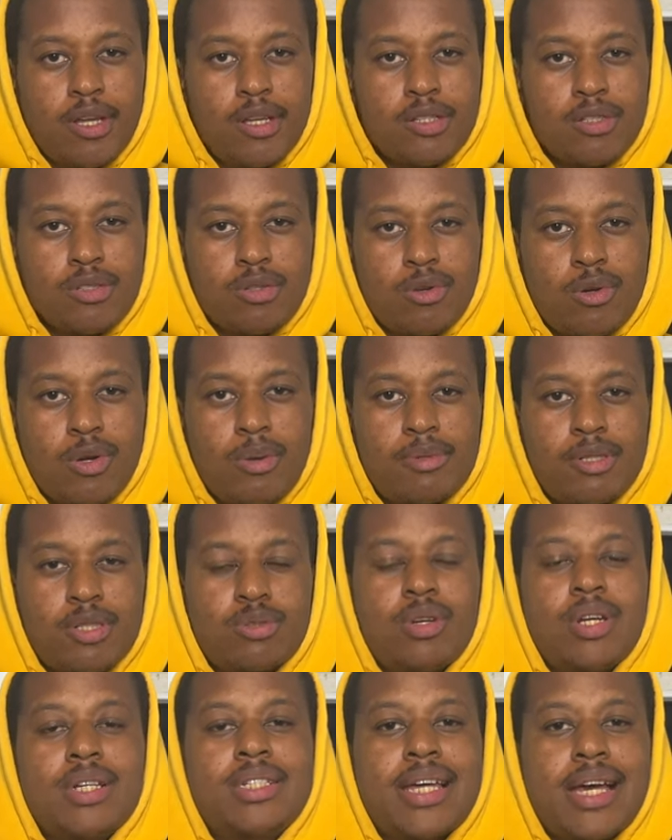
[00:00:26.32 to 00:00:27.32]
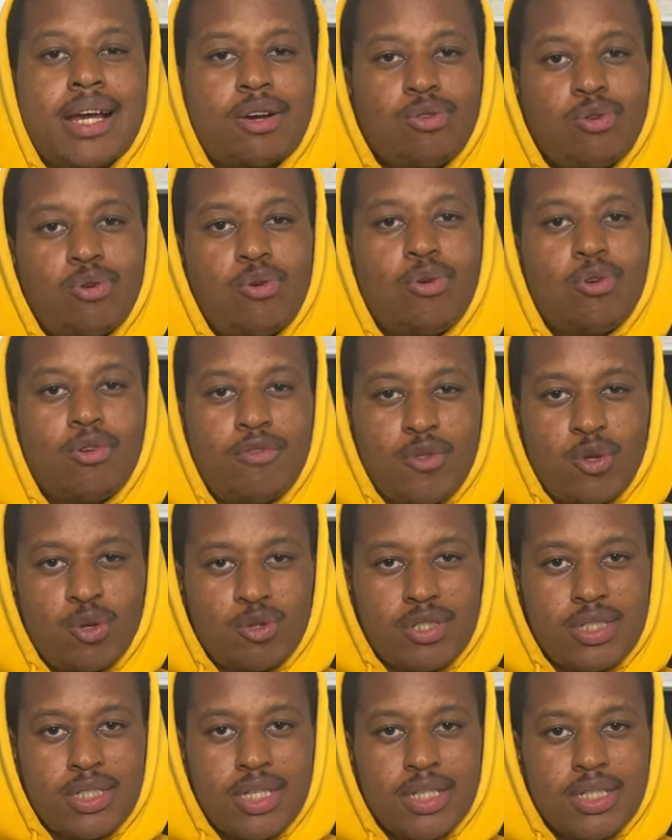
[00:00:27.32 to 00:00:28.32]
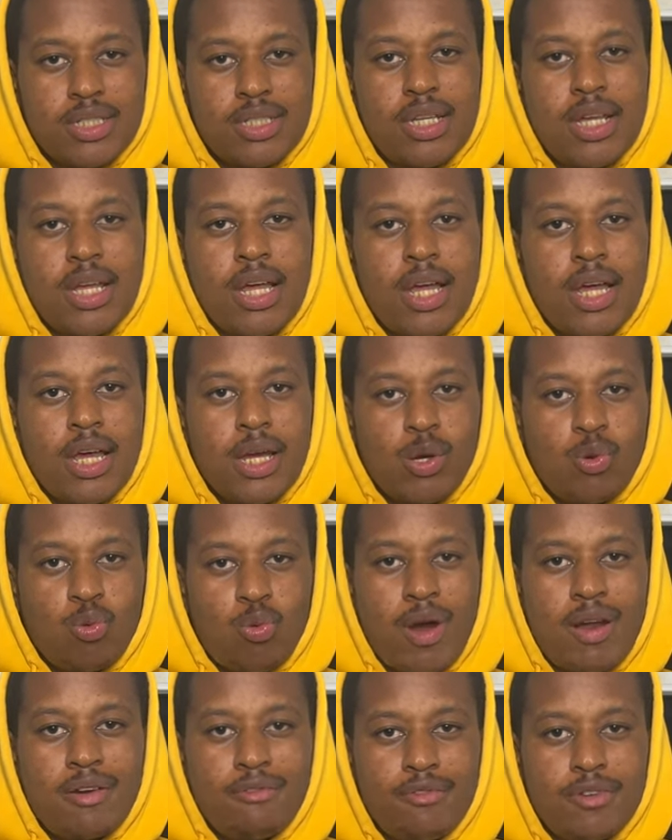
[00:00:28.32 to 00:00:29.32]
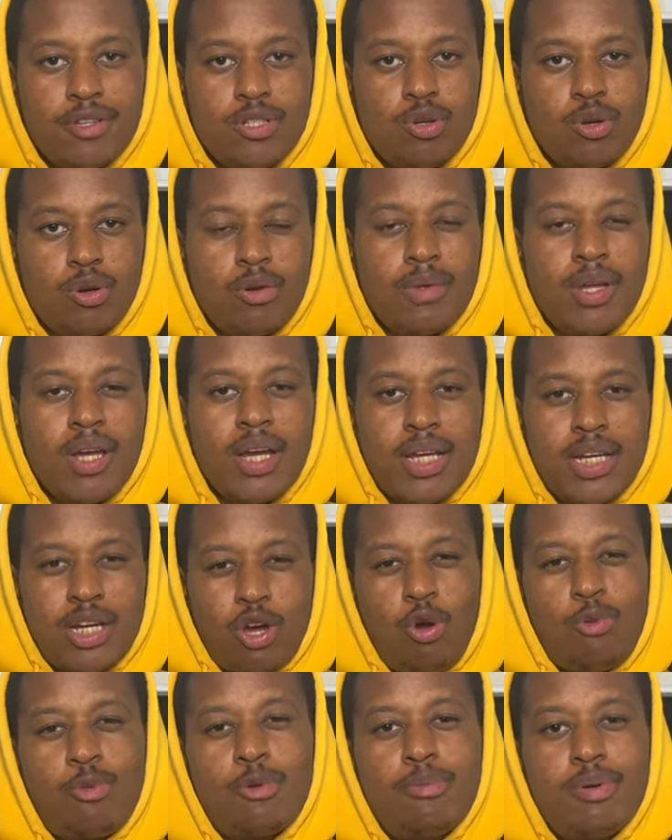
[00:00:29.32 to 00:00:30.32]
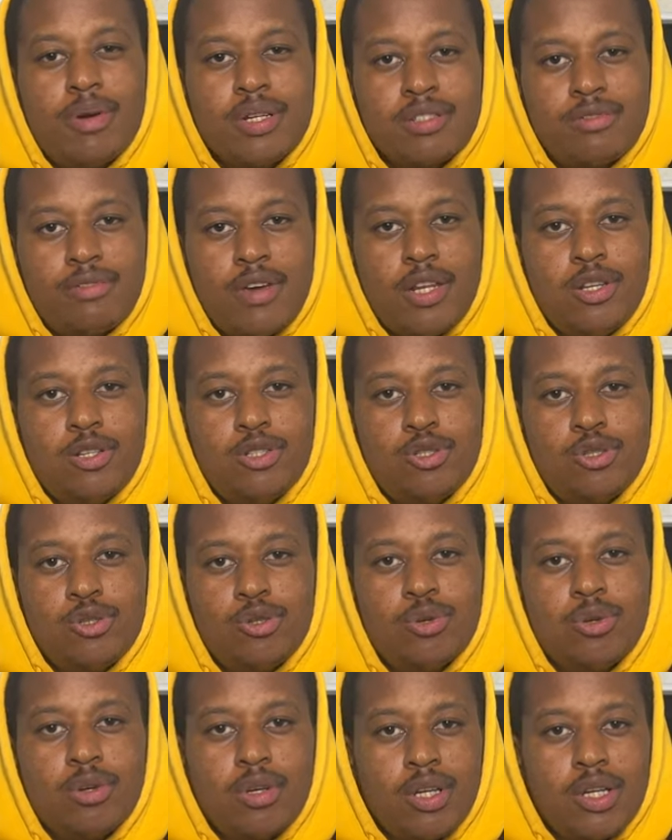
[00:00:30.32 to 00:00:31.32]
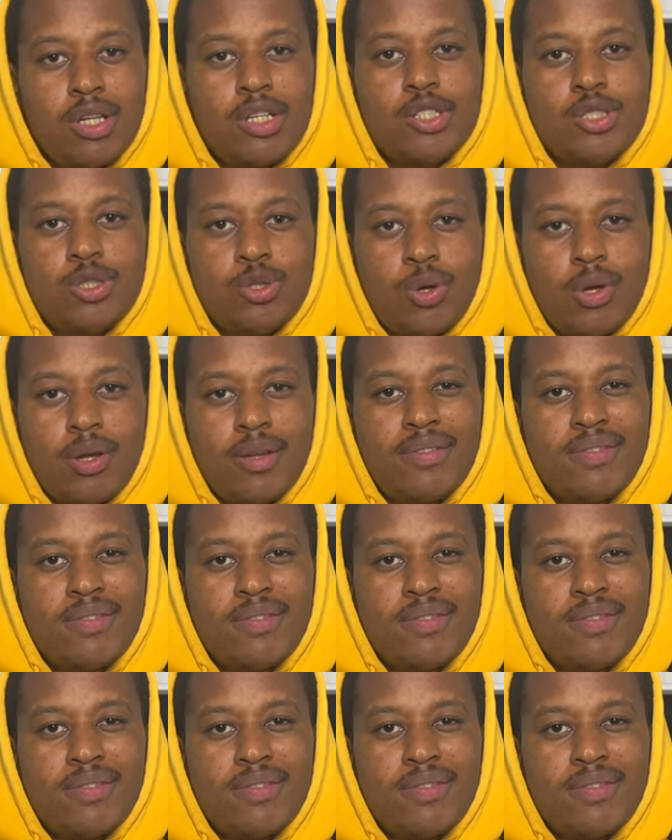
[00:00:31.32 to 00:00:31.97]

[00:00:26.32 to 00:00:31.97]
So I'm just going to tackle all of those things in one video, and I hope it brings value to you. Enjoy.